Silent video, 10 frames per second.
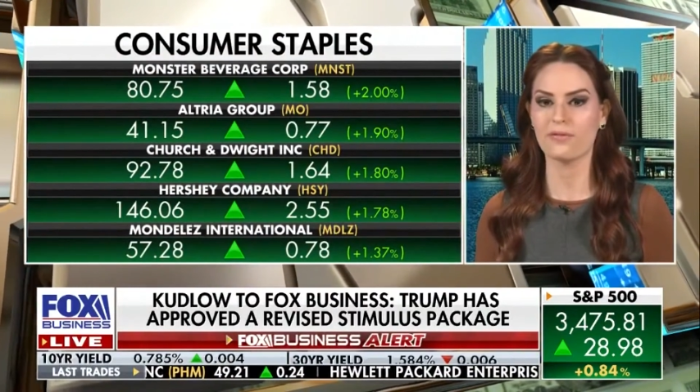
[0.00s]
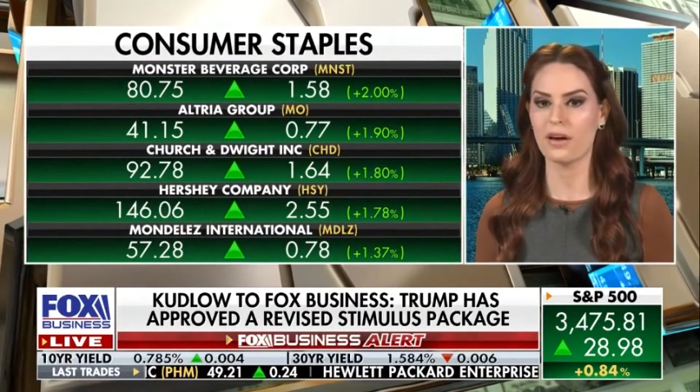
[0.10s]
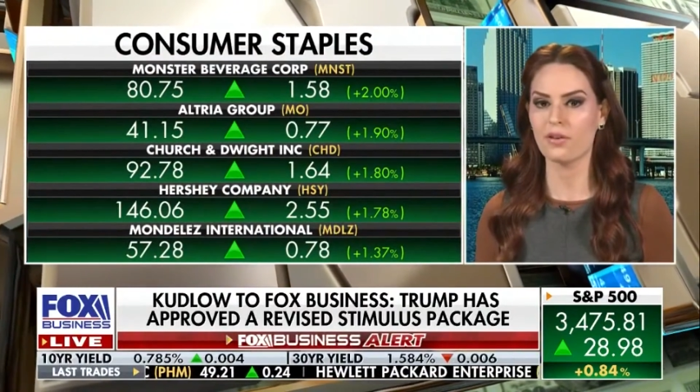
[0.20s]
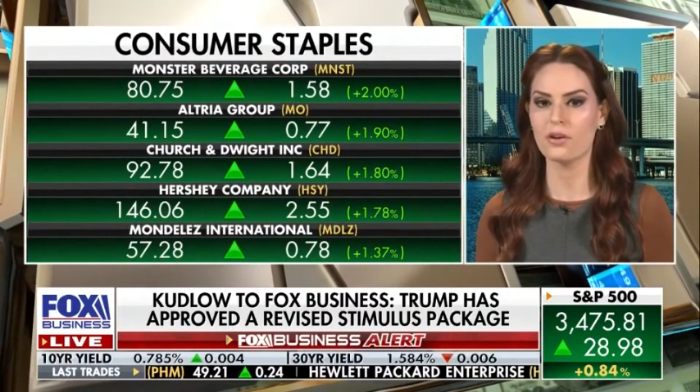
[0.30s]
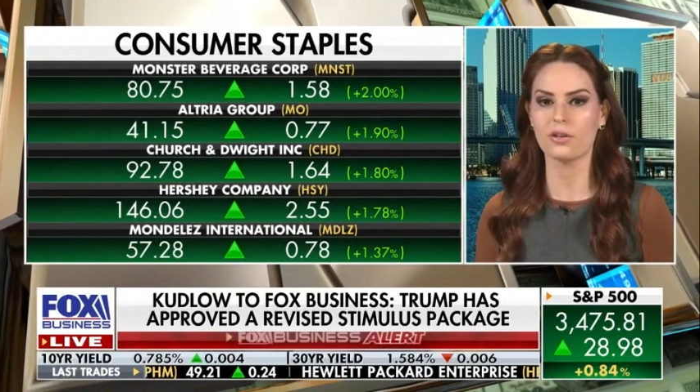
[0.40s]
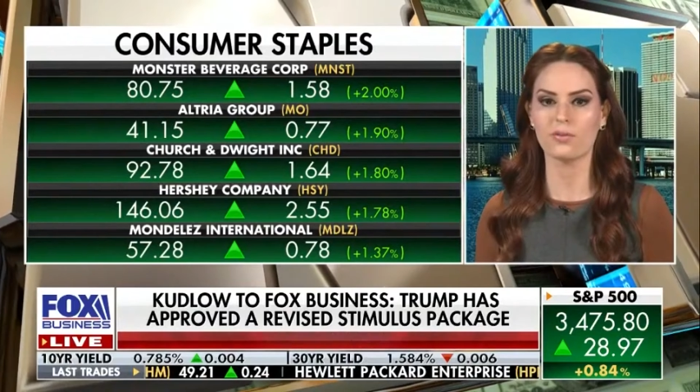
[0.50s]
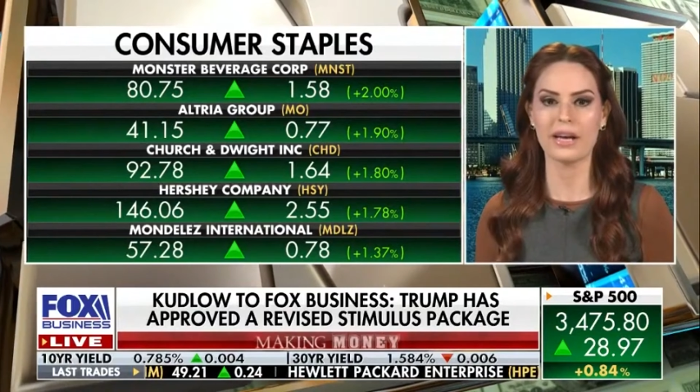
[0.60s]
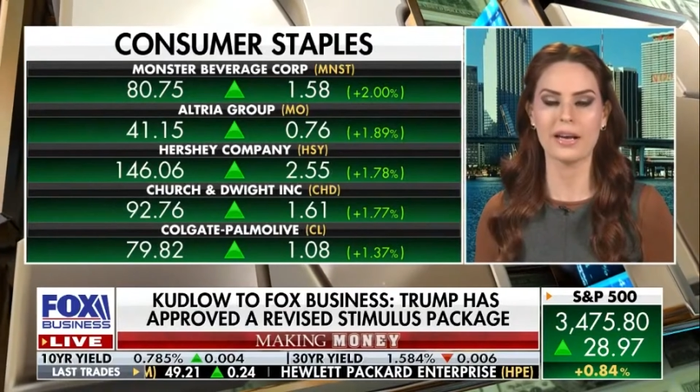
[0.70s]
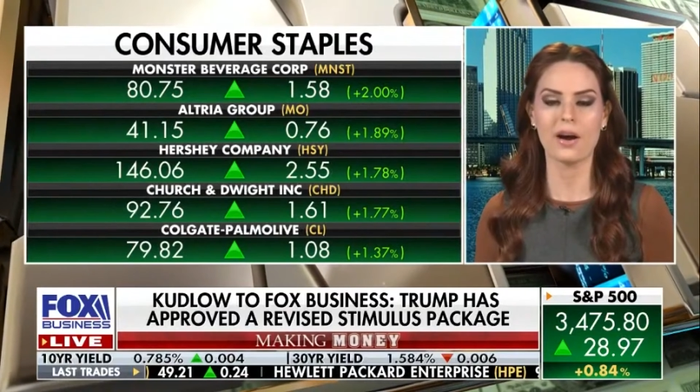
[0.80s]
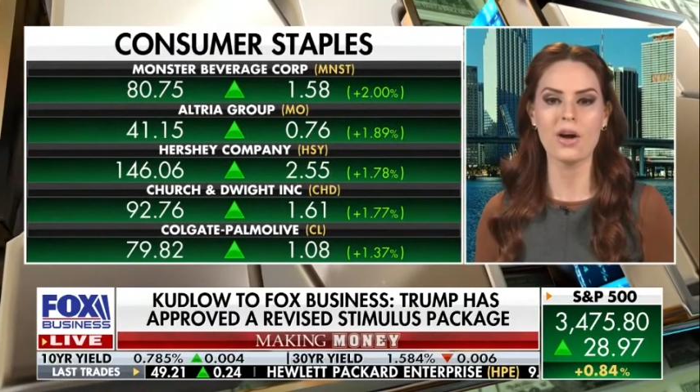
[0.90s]
500
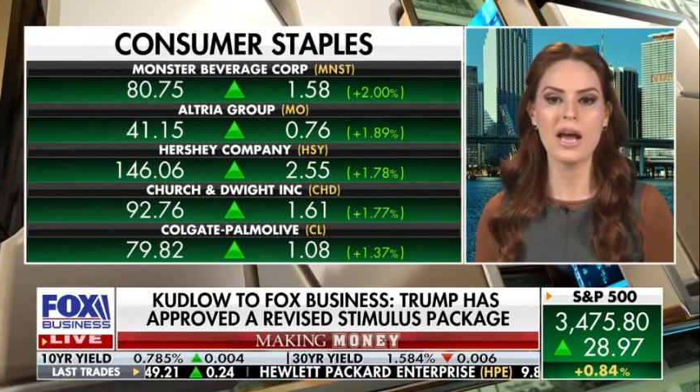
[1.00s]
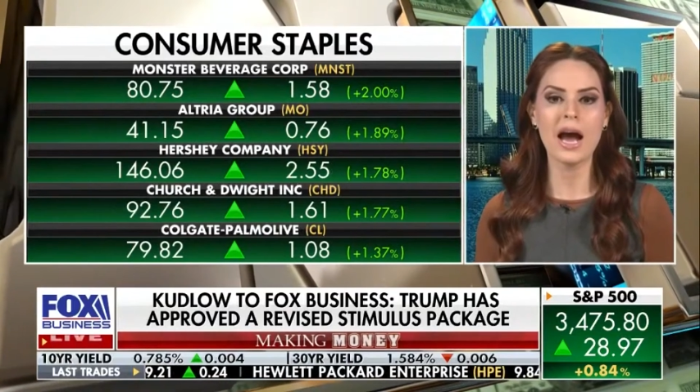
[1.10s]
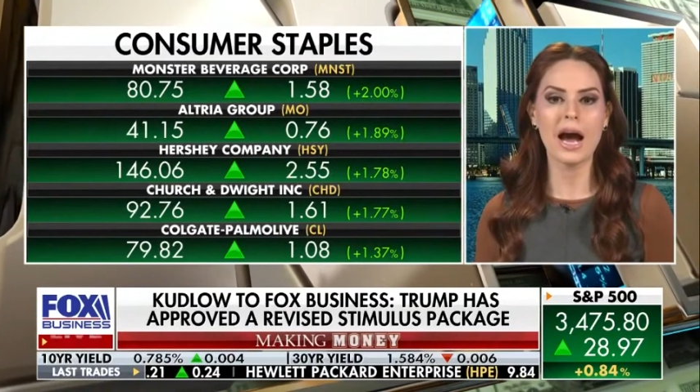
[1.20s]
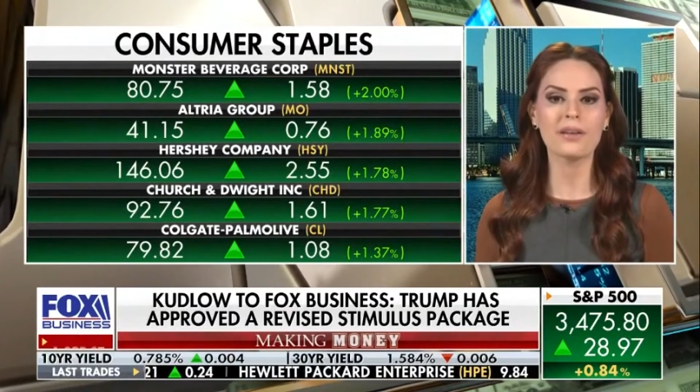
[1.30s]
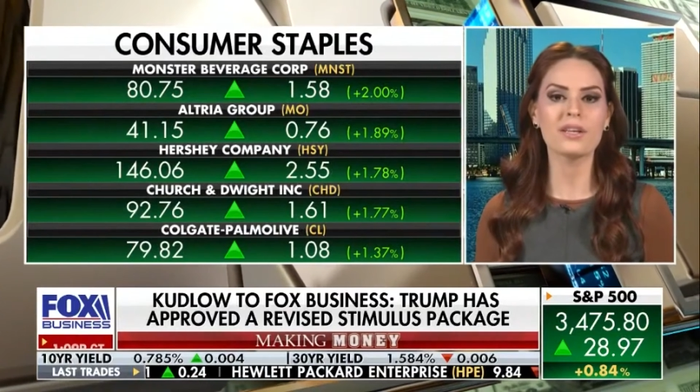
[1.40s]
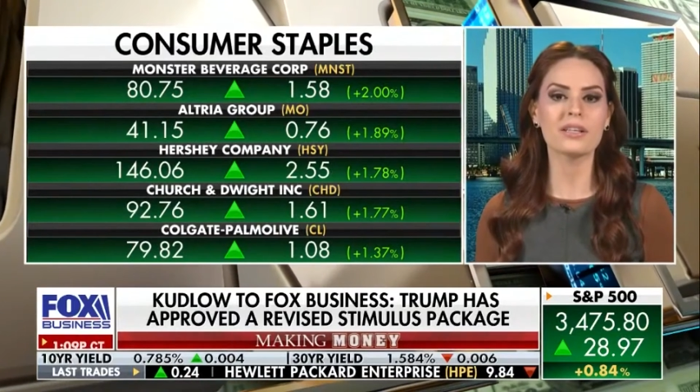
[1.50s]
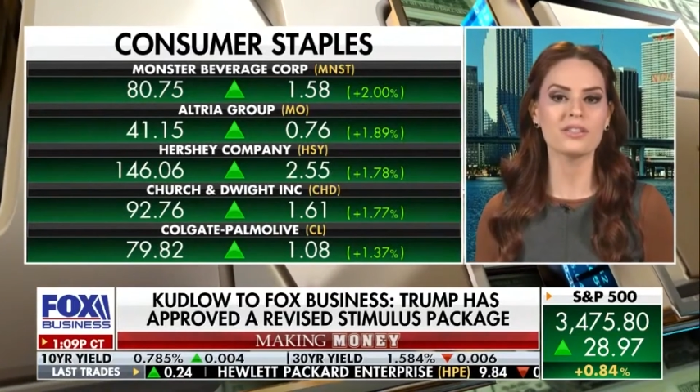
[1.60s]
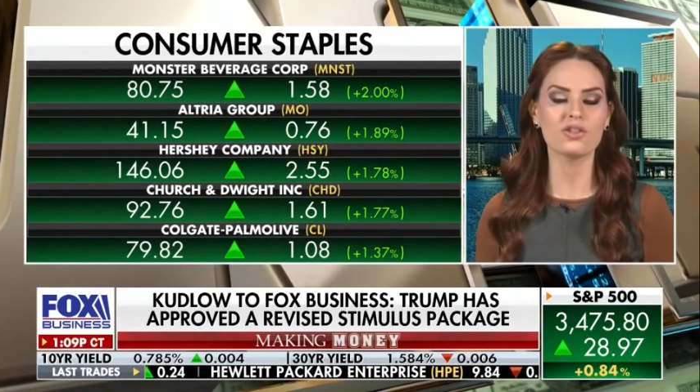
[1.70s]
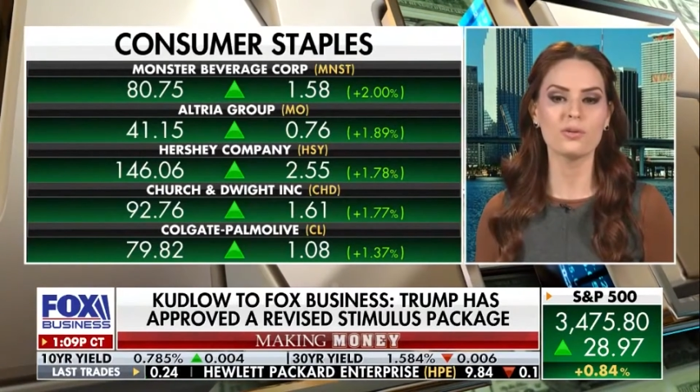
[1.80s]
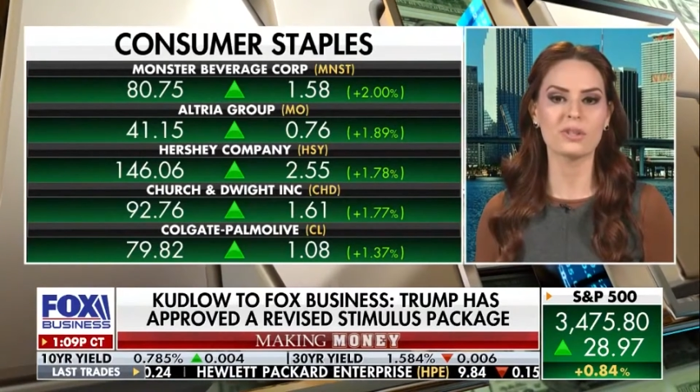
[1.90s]
right now, I think
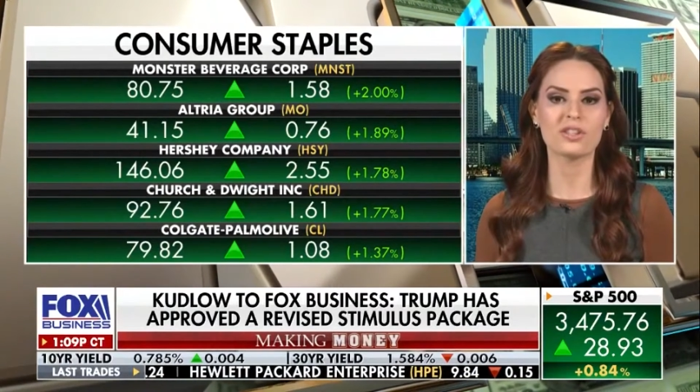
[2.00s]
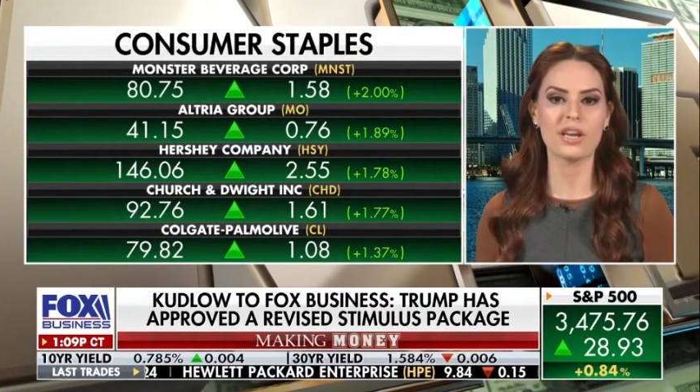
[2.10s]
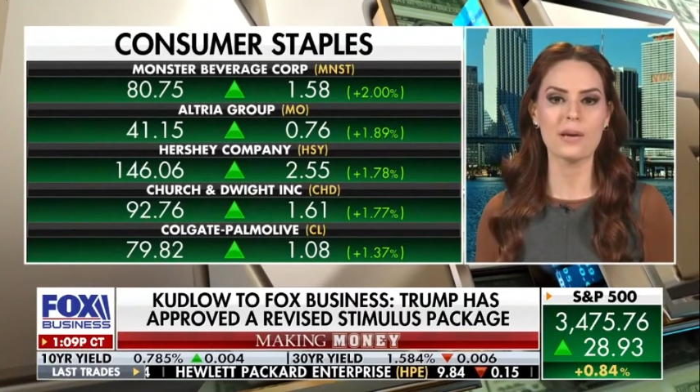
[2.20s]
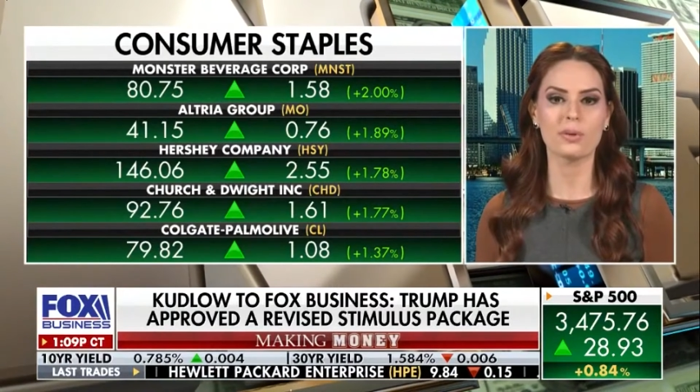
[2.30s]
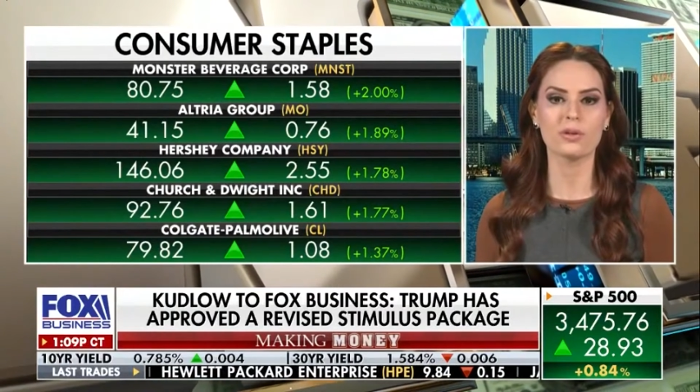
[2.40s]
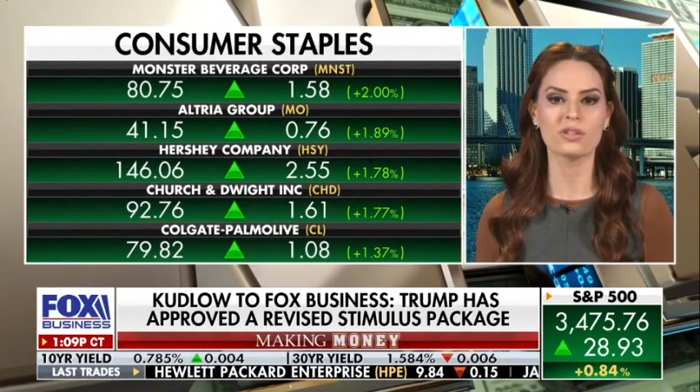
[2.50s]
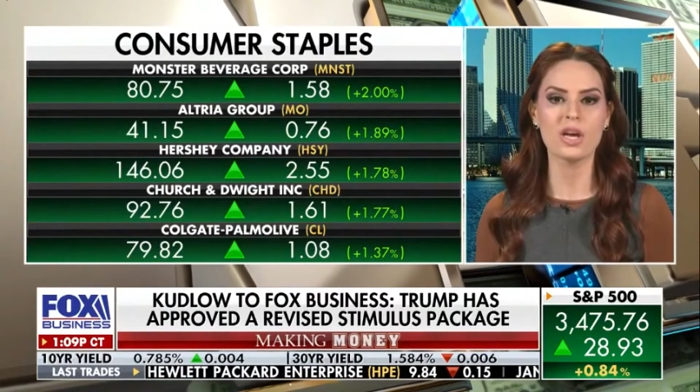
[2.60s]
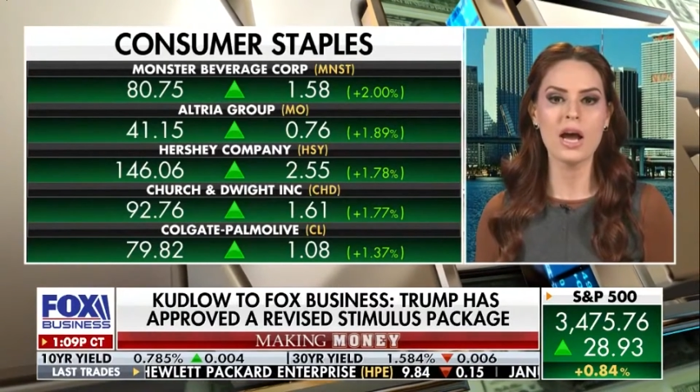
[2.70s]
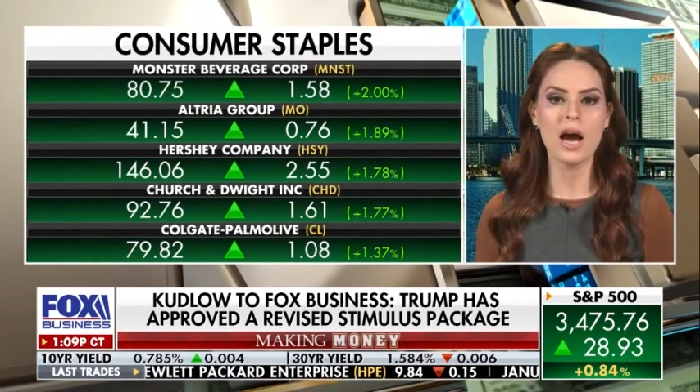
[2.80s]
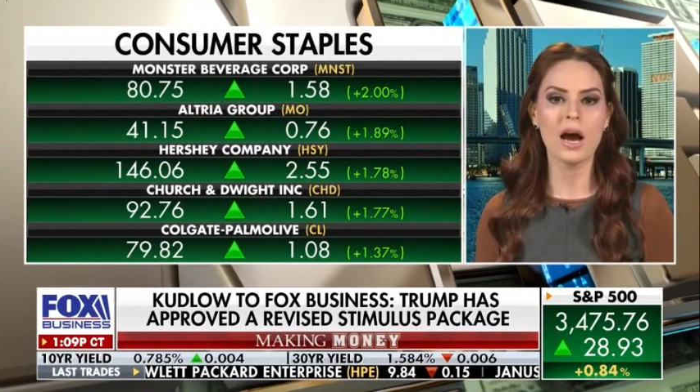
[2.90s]
consumer staples